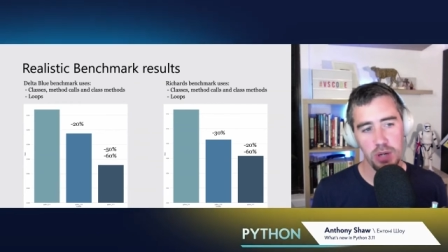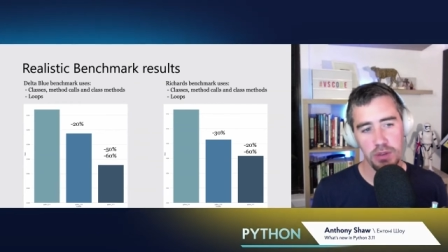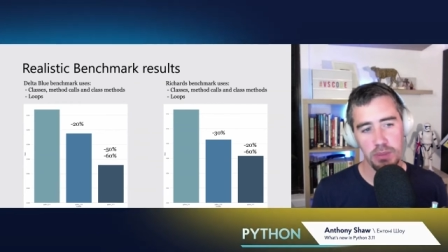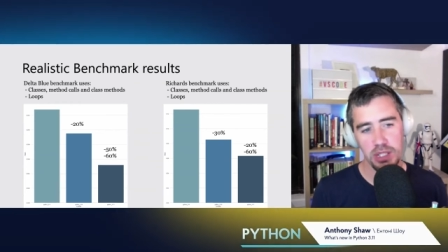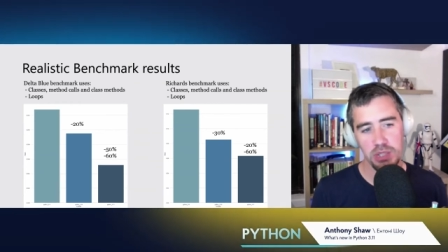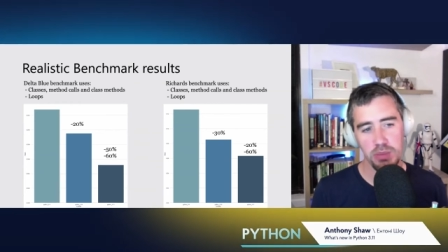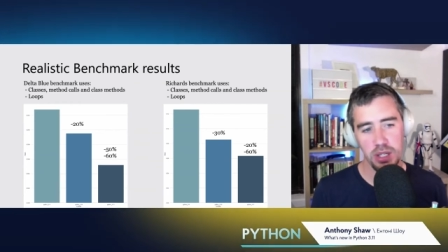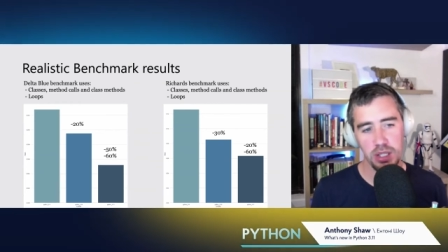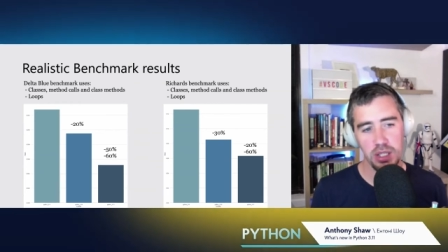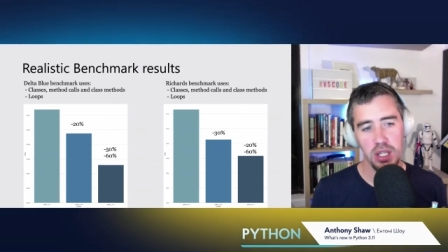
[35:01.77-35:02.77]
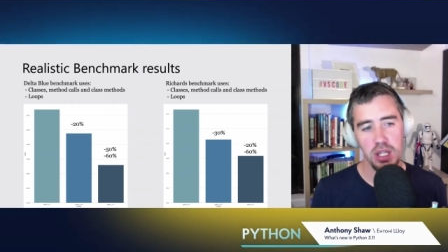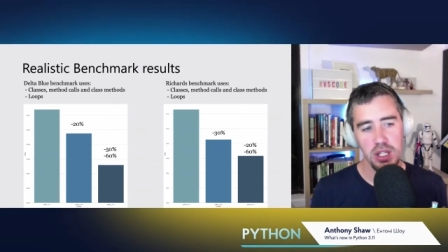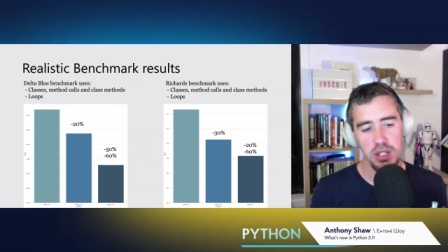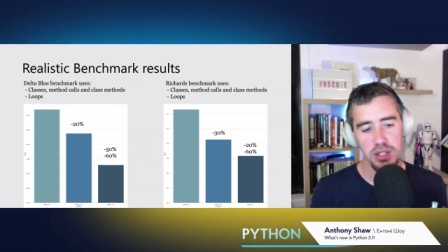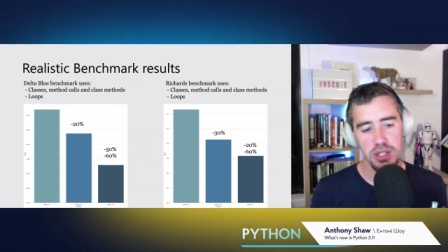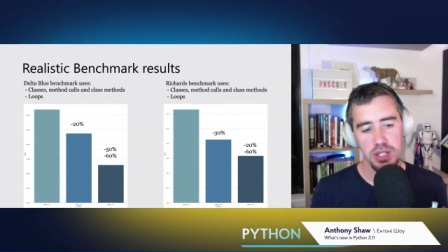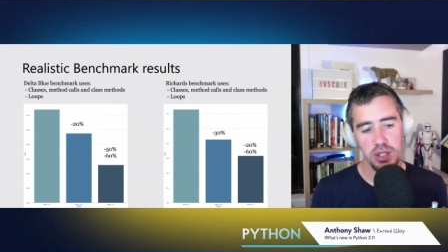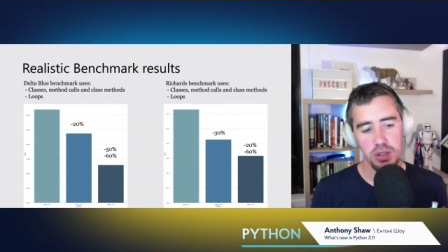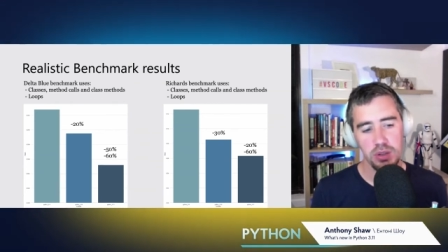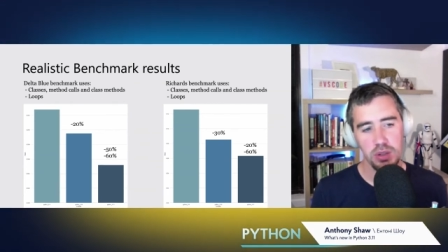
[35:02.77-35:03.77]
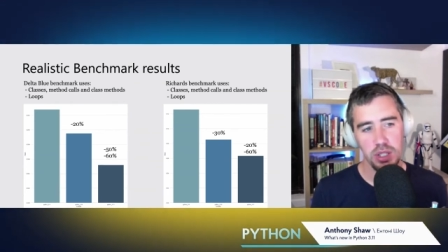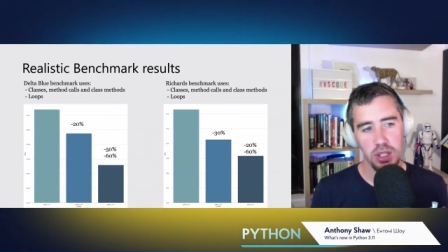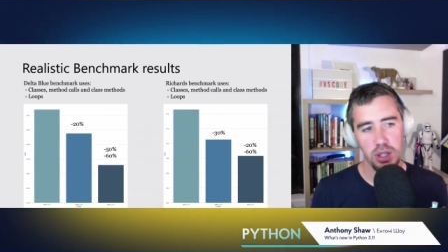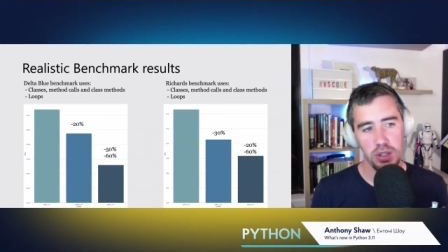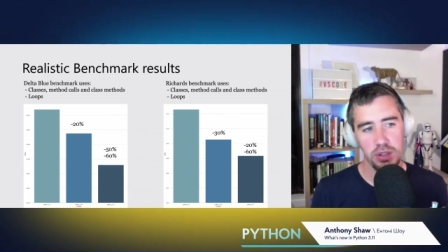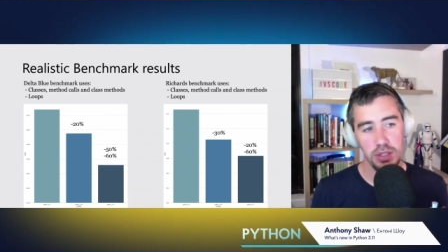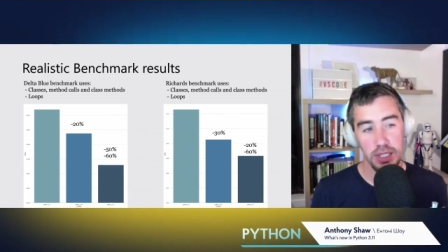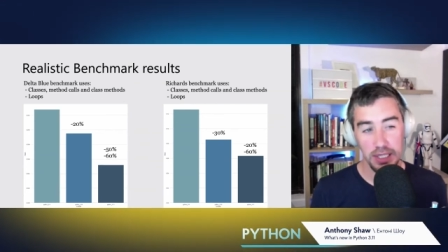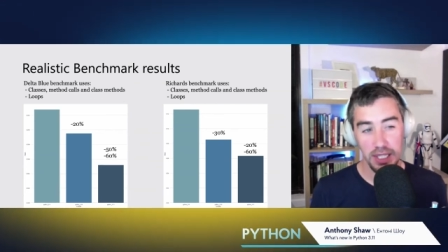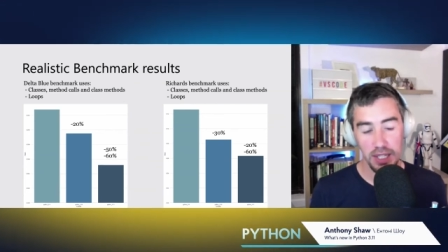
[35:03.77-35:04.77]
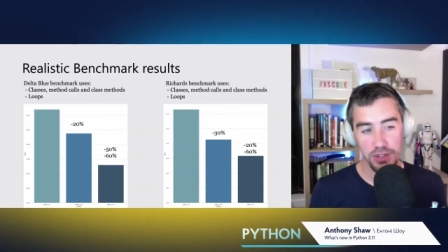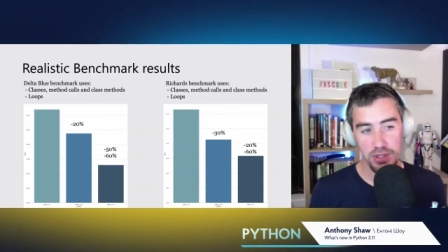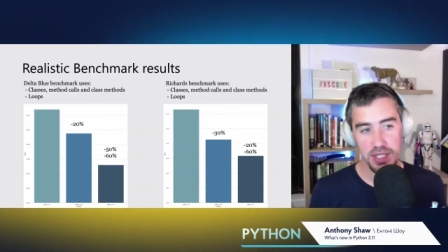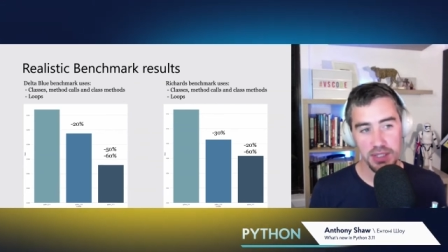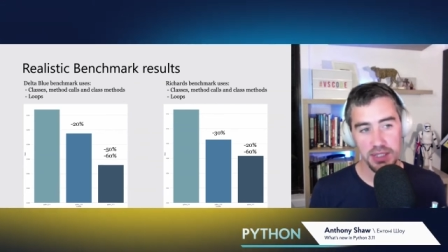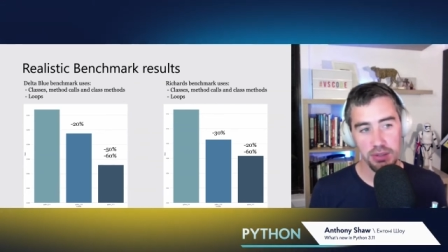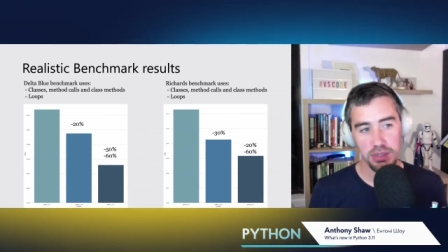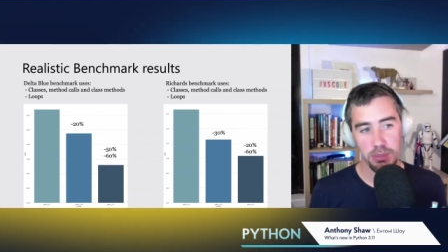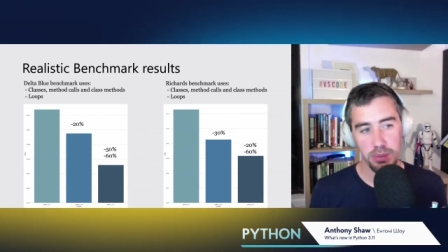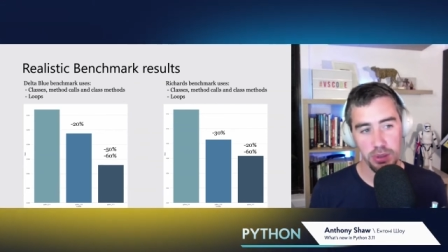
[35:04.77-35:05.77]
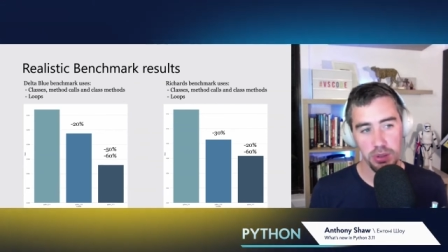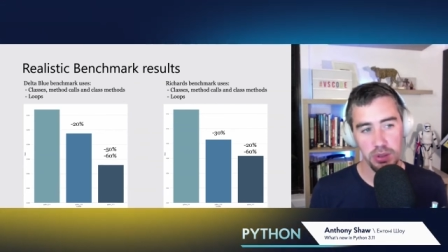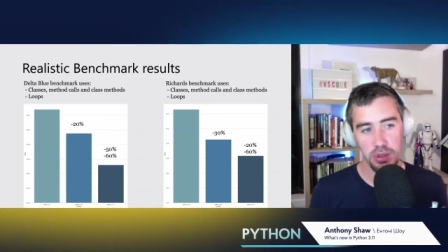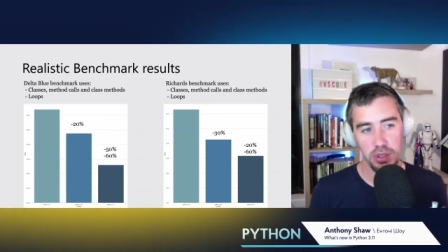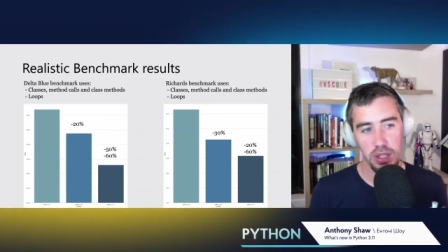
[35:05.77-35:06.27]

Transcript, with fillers: of the benchmark. So on the left, you'll see Delta Blue.